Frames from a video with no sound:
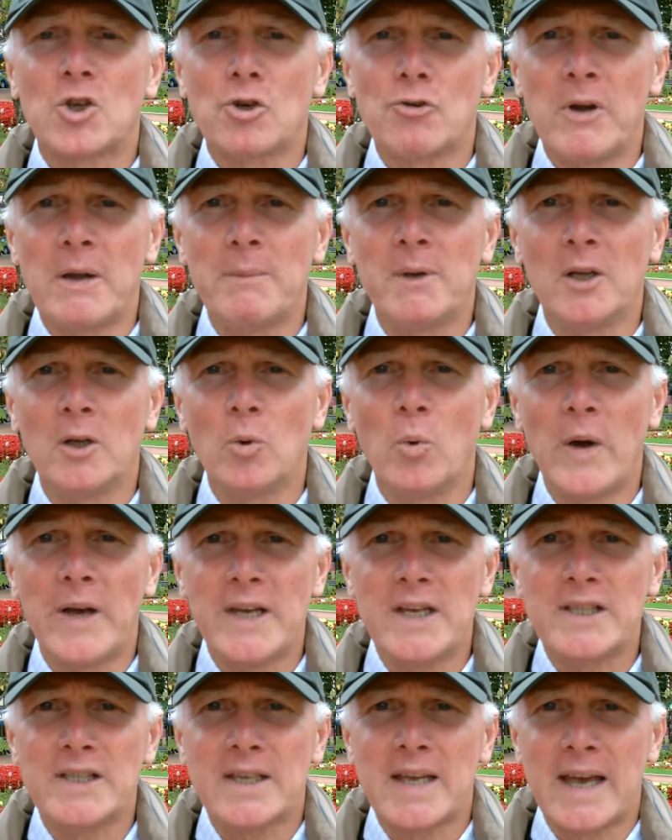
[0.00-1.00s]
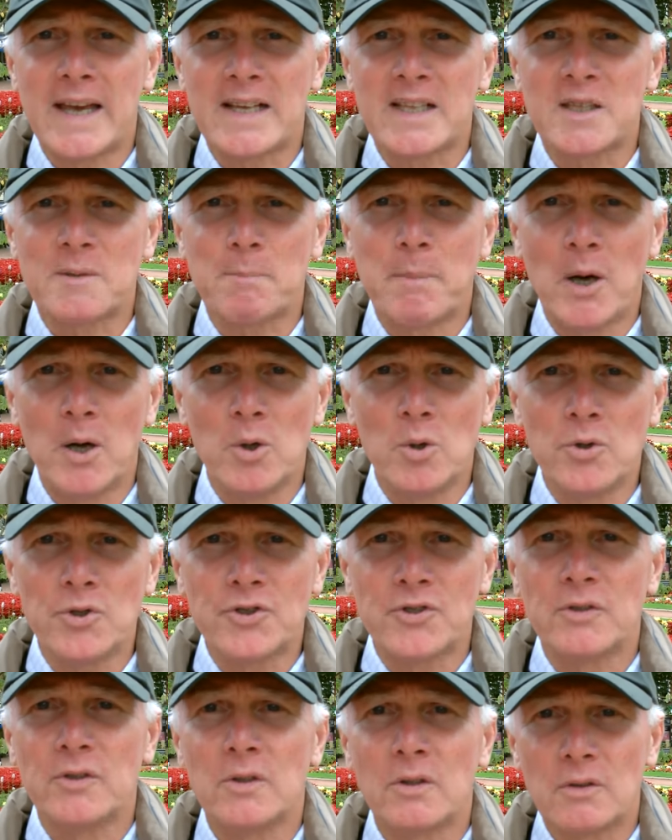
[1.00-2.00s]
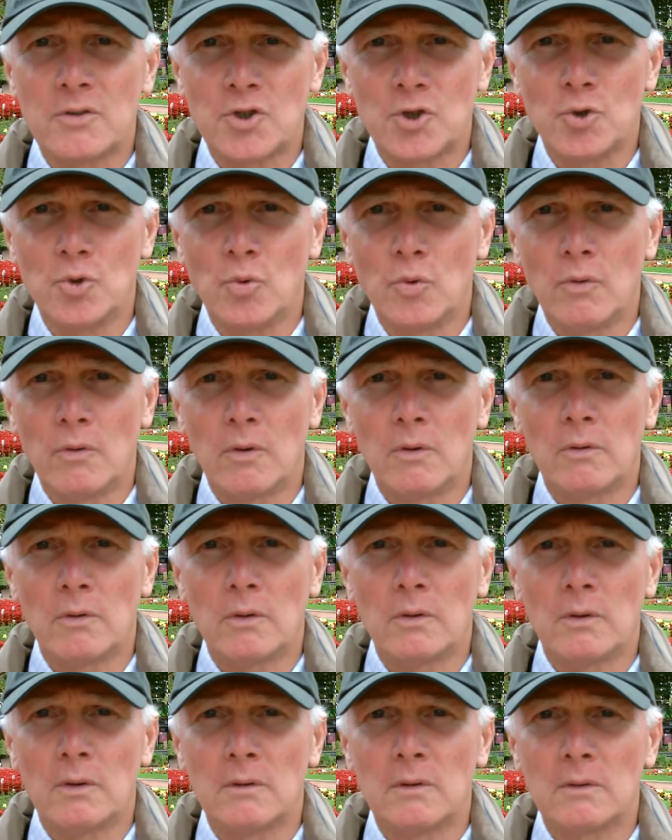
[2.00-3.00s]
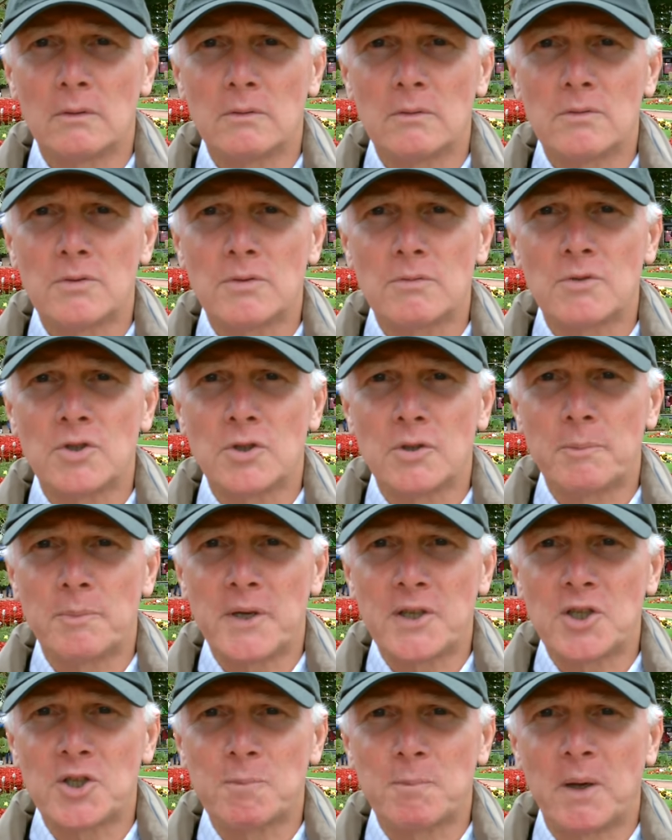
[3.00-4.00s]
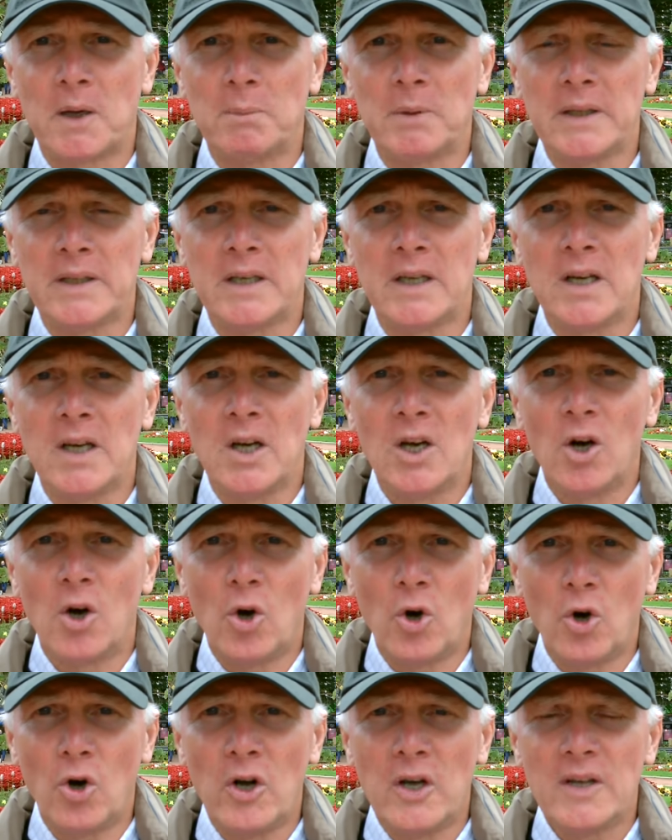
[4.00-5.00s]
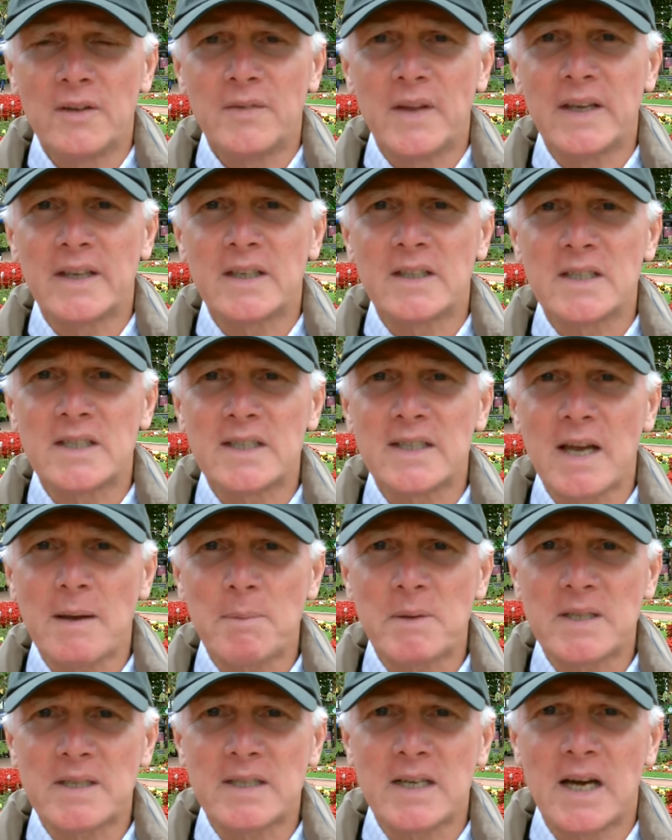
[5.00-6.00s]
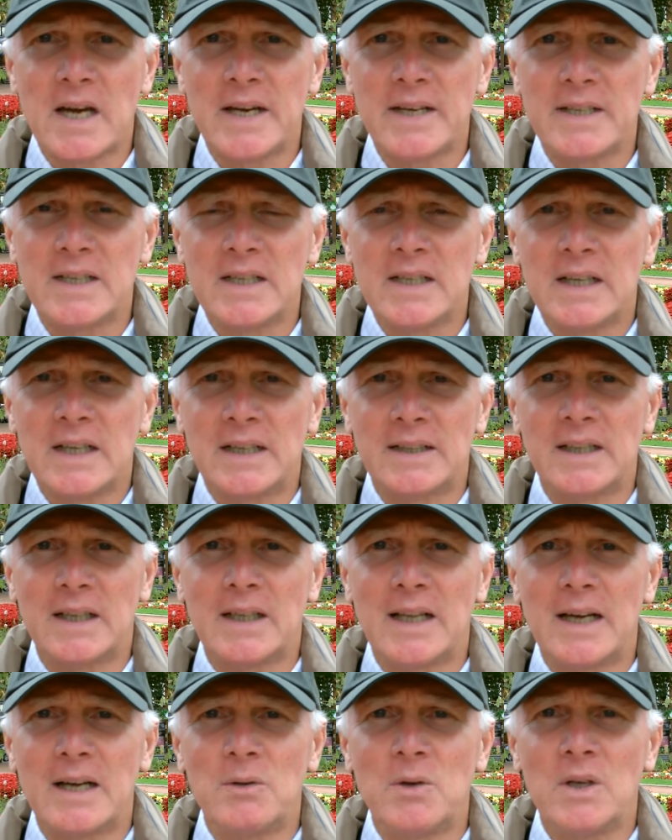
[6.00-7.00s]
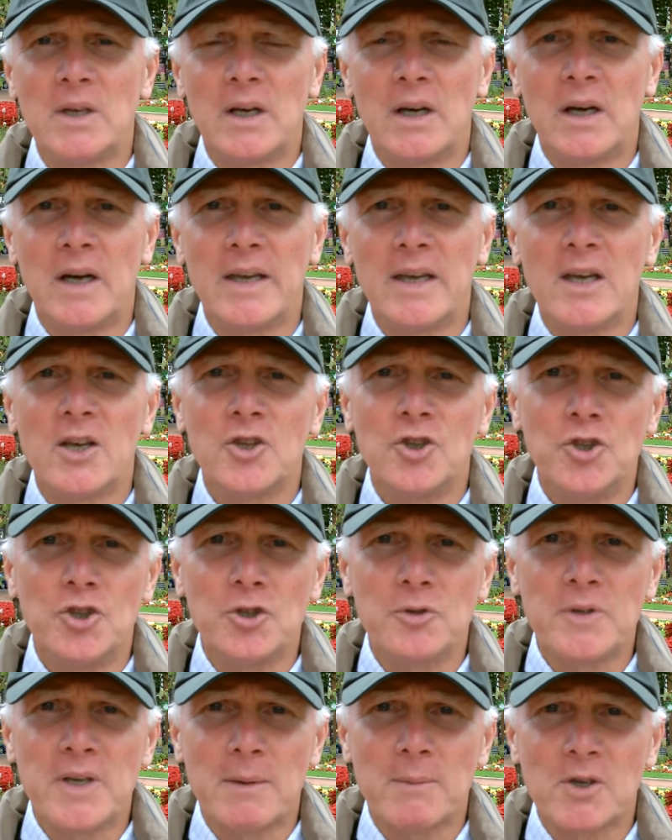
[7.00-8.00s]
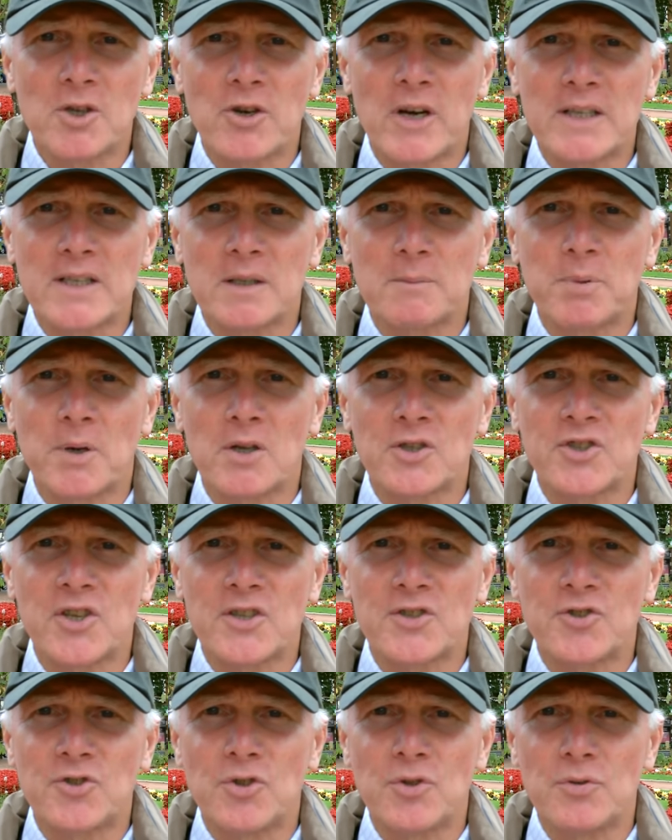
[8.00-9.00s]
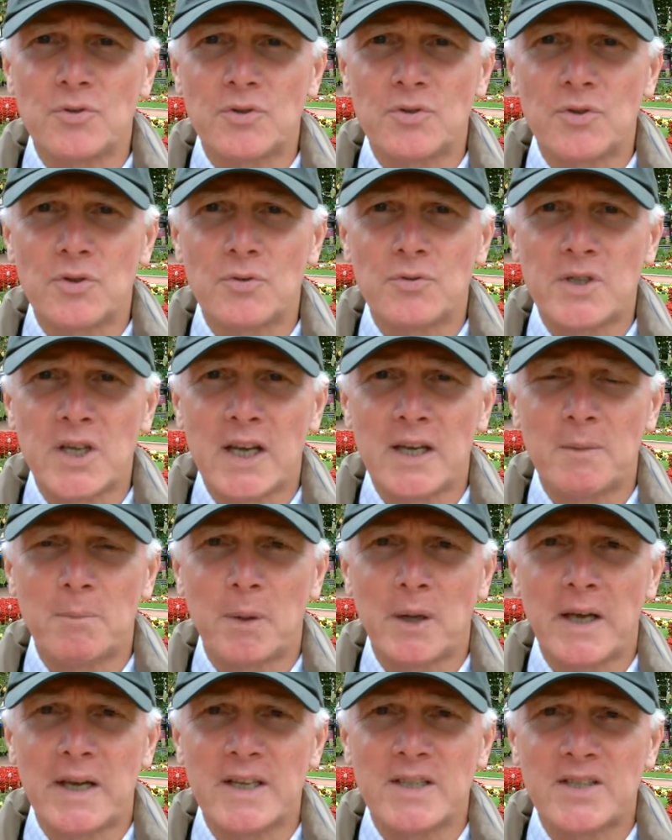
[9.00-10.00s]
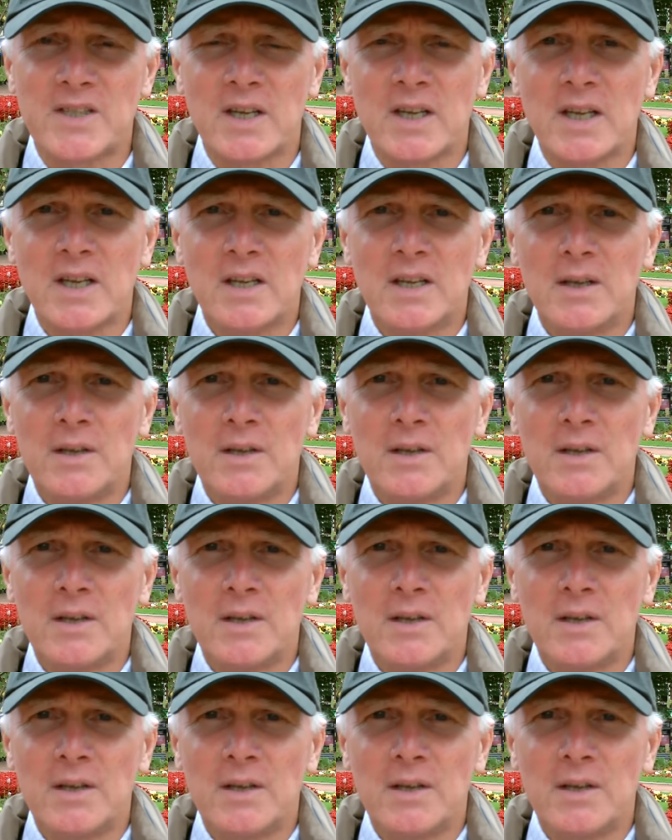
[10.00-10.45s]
criminal ways exposed to the British public, or they can step aside and allow a new democratic process to take place.